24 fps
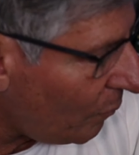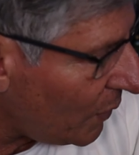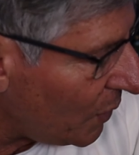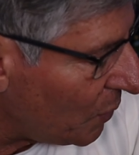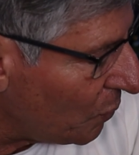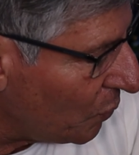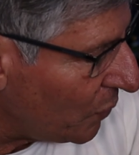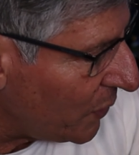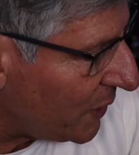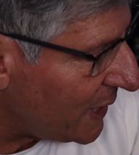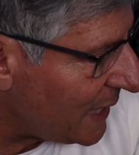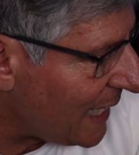
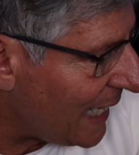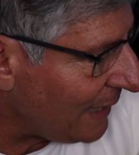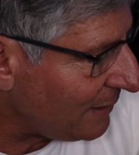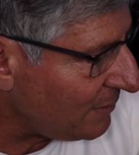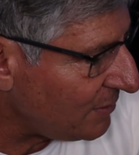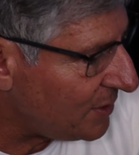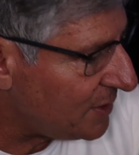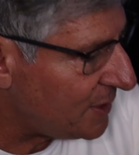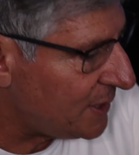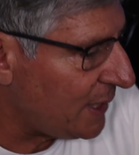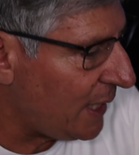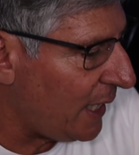with that
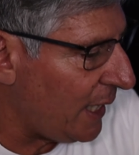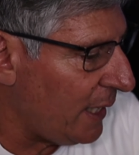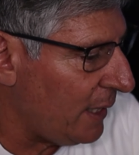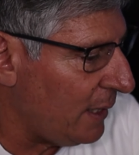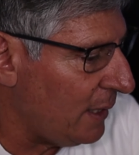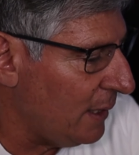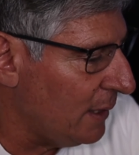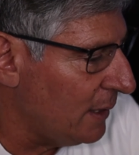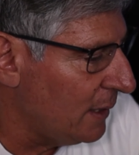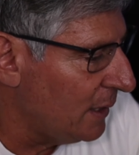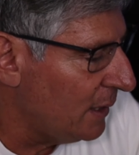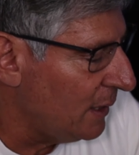
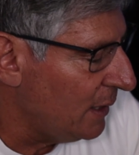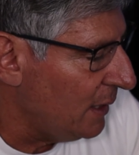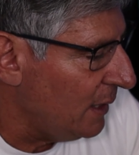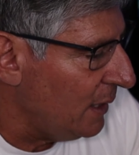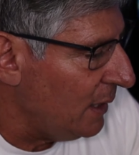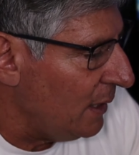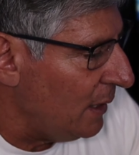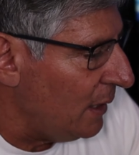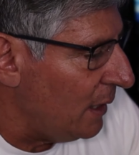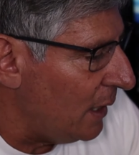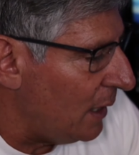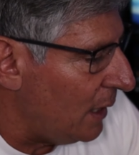said,
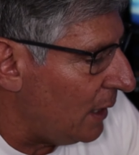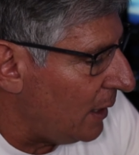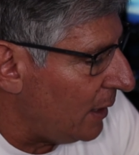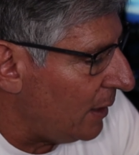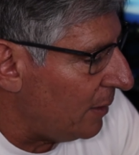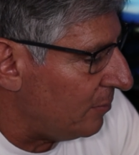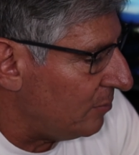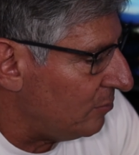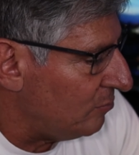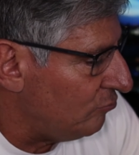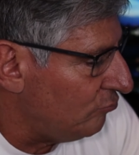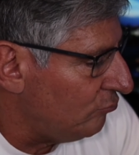
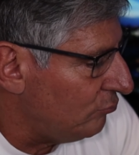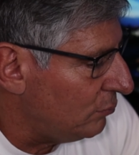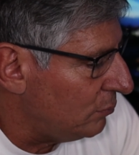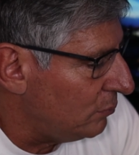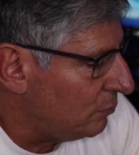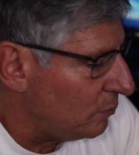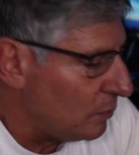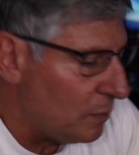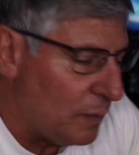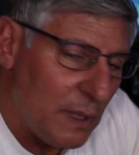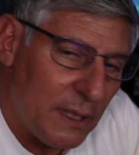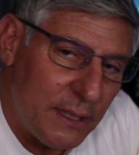um,
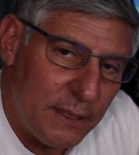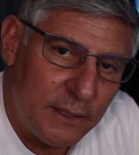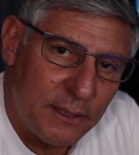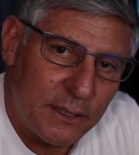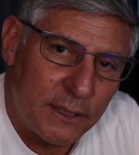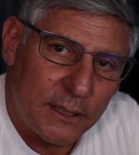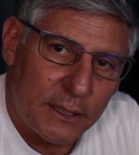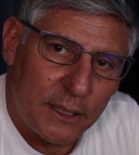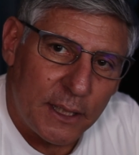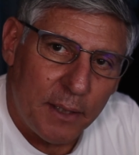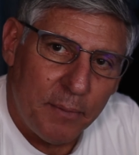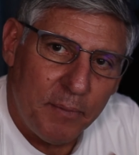let's
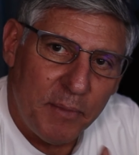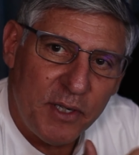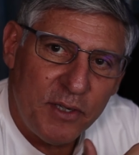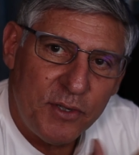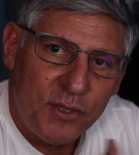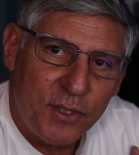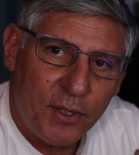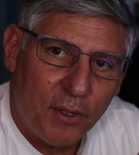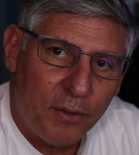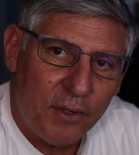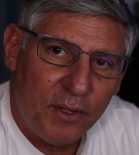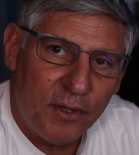let me
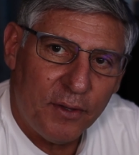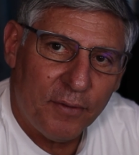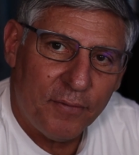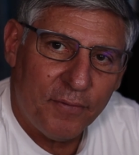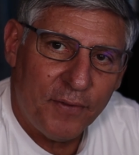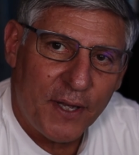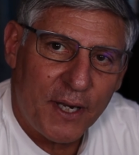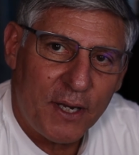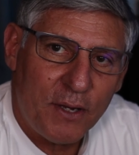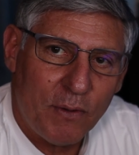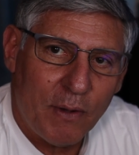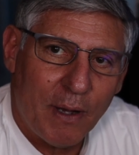show you the
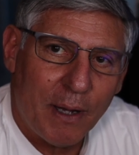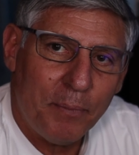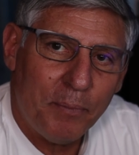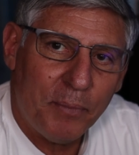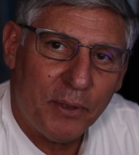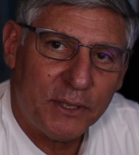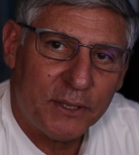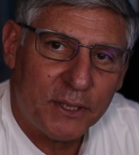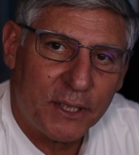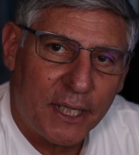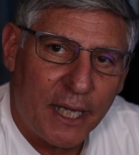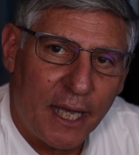video I
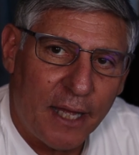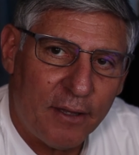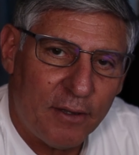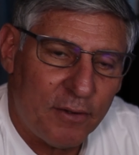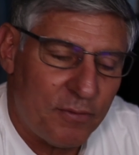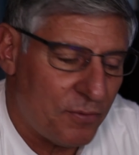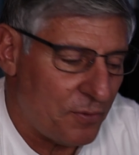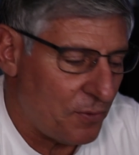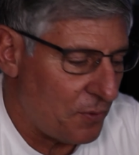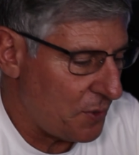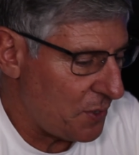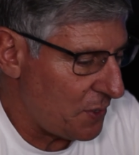put together
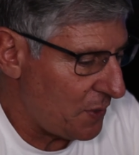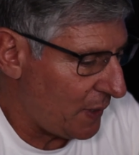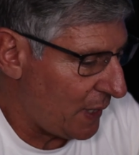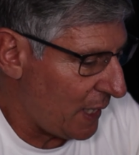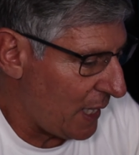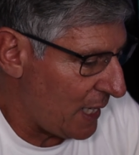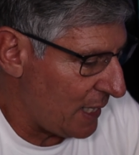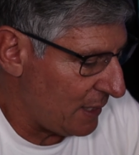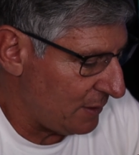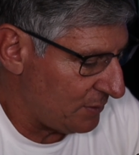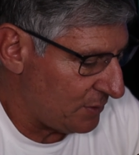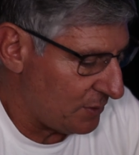for you
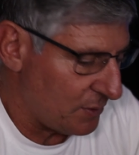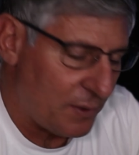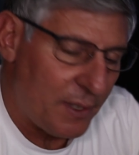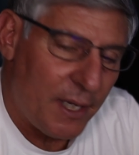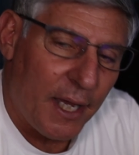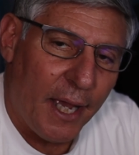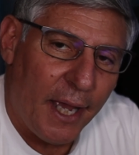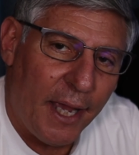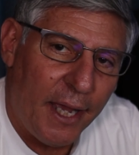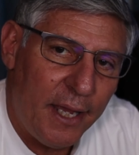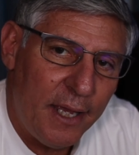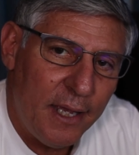guys,
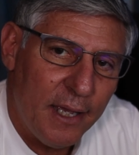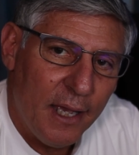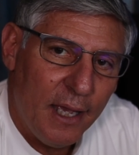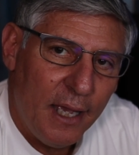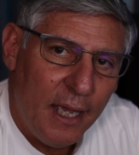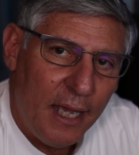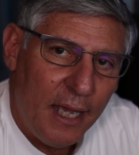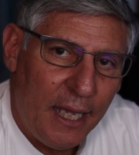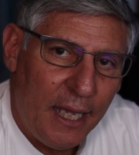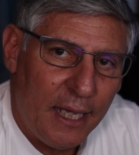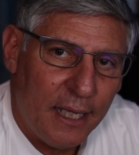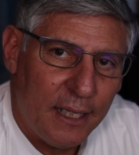okay?
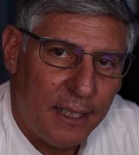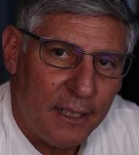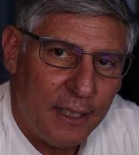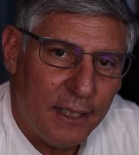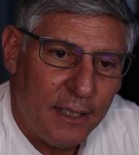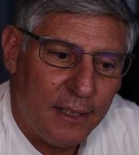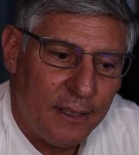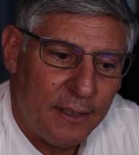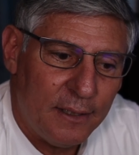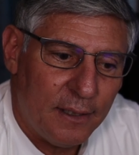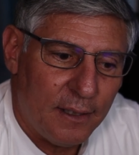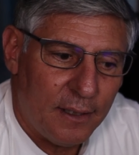And
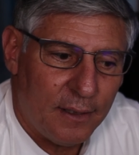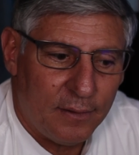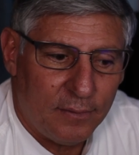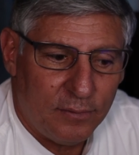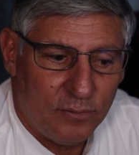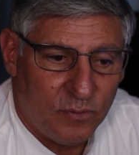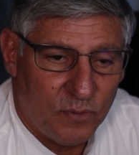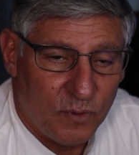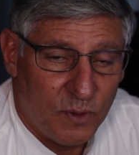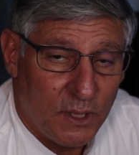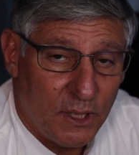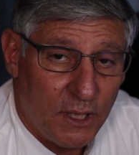then uh,
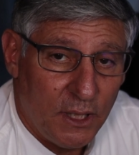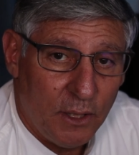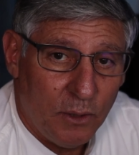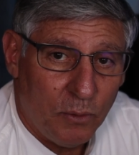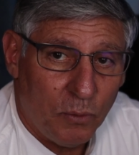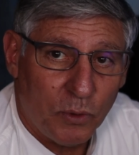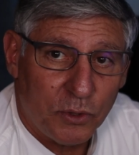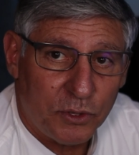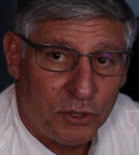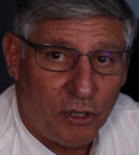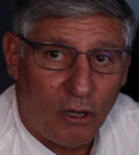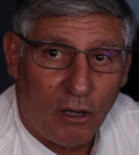
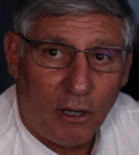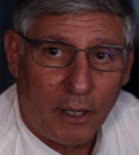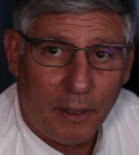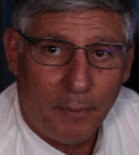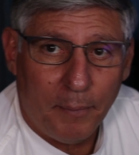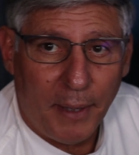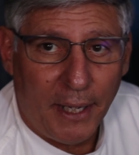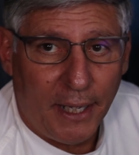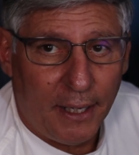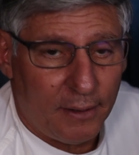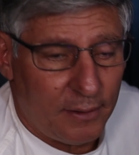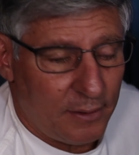we'll talk
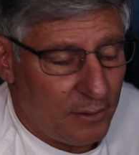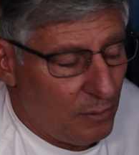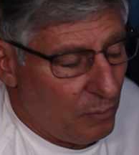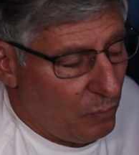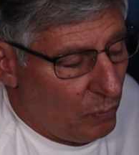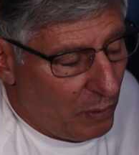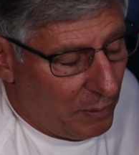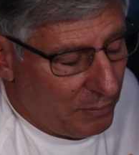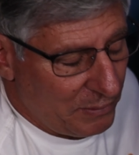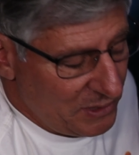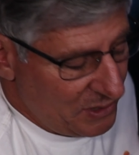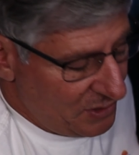about
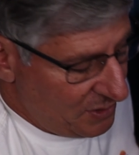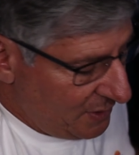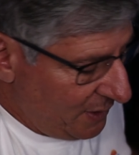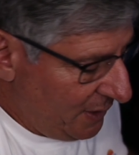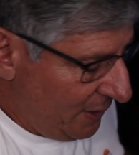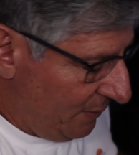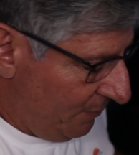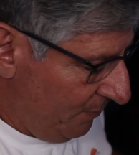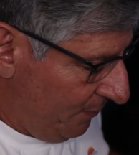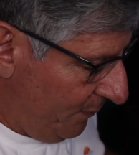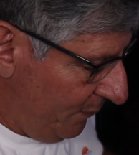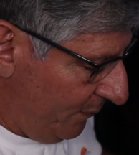what we
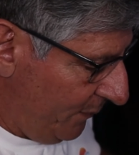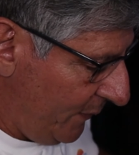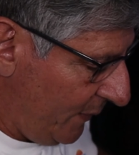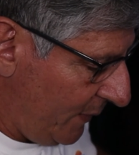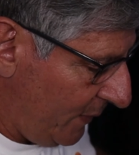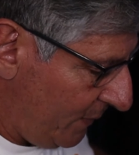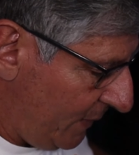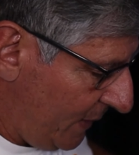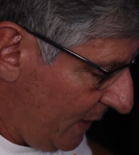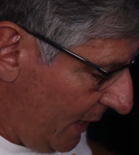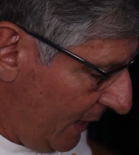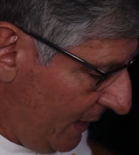see,
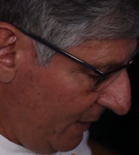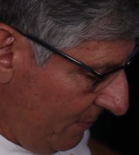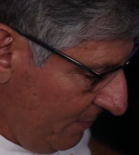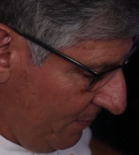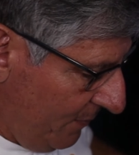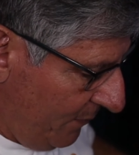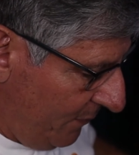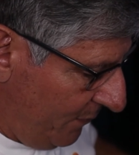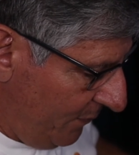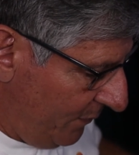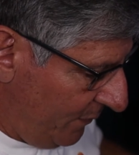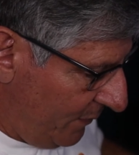okay?
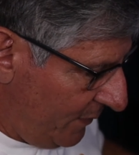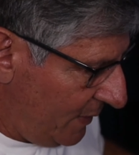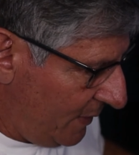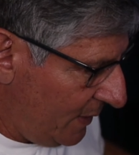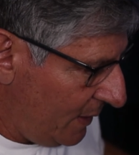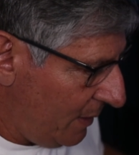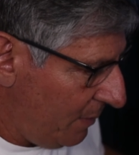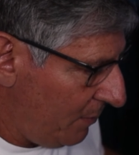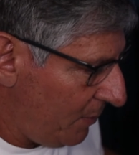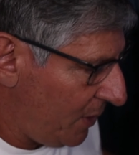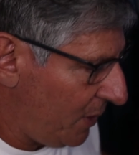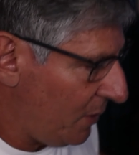
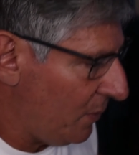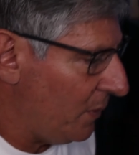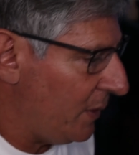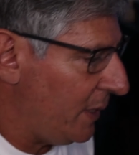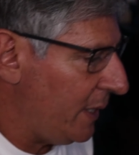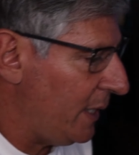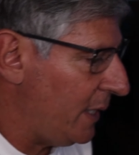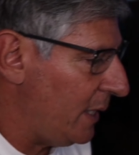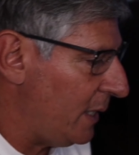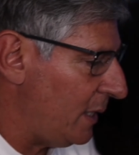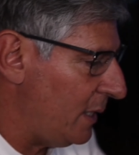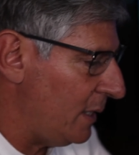Let me go
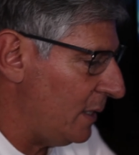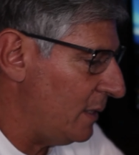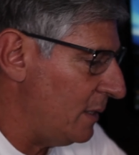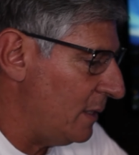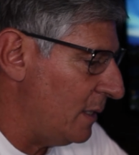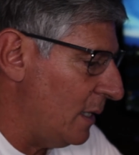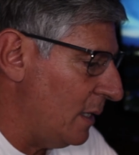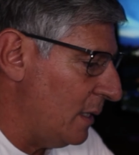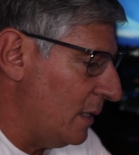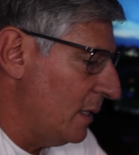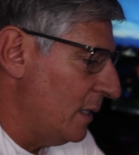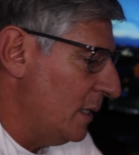ahead and
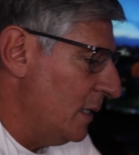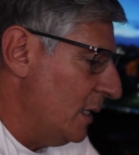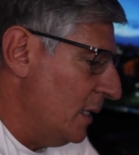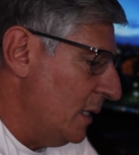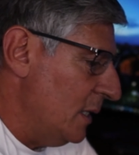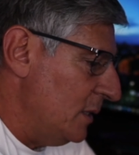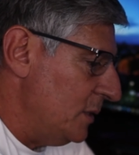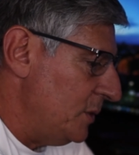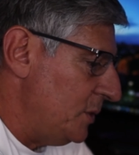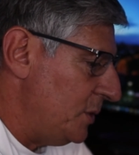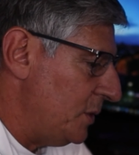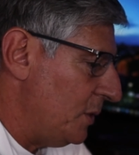uh,
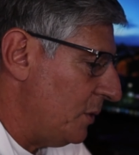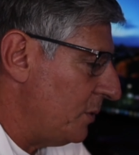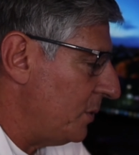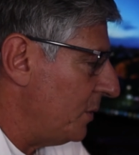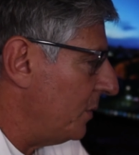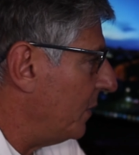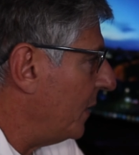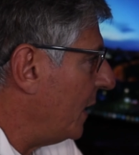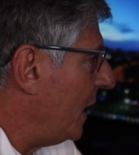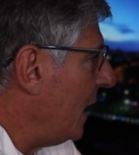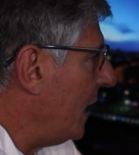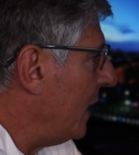show
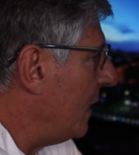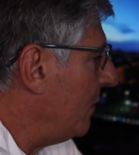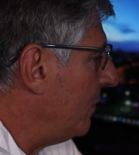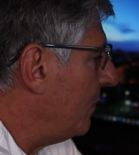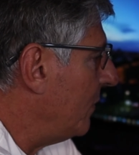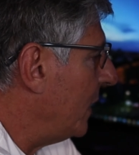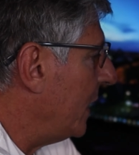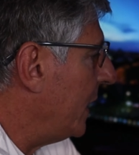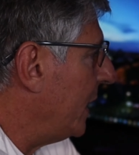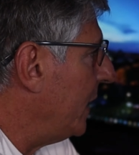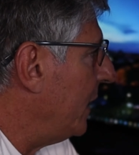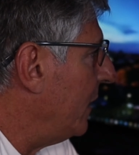you that
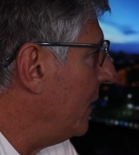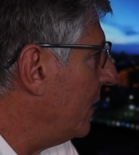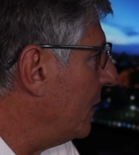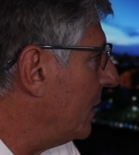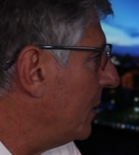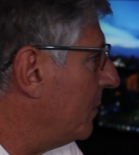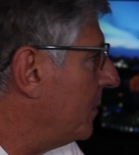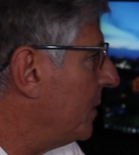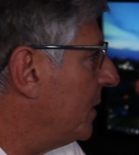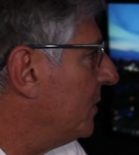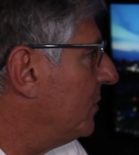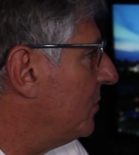right here. And
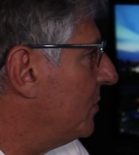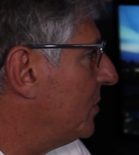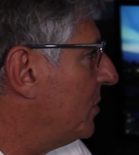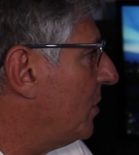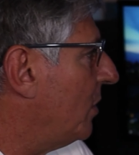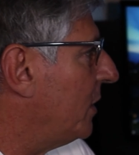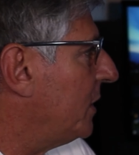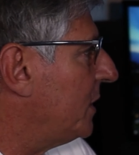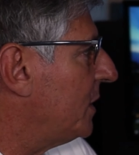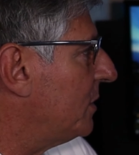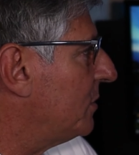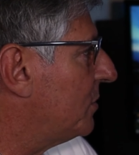I'm going to
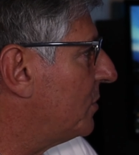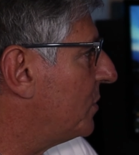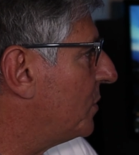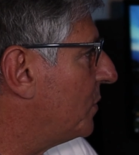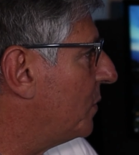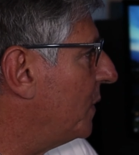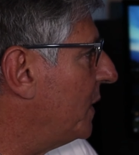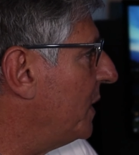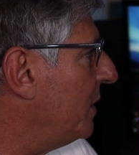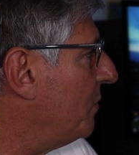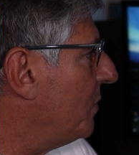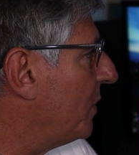start the
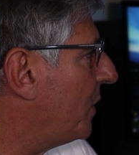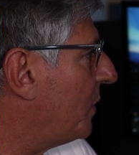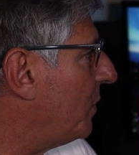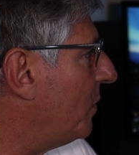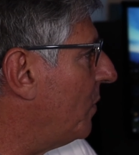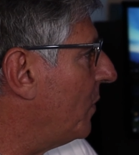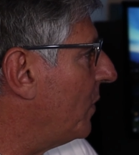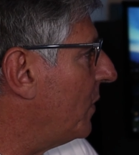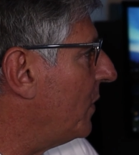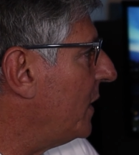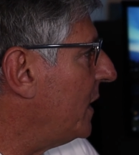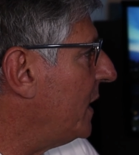screen
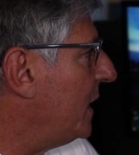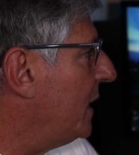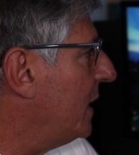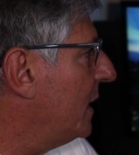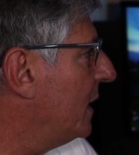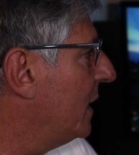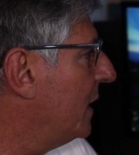recording.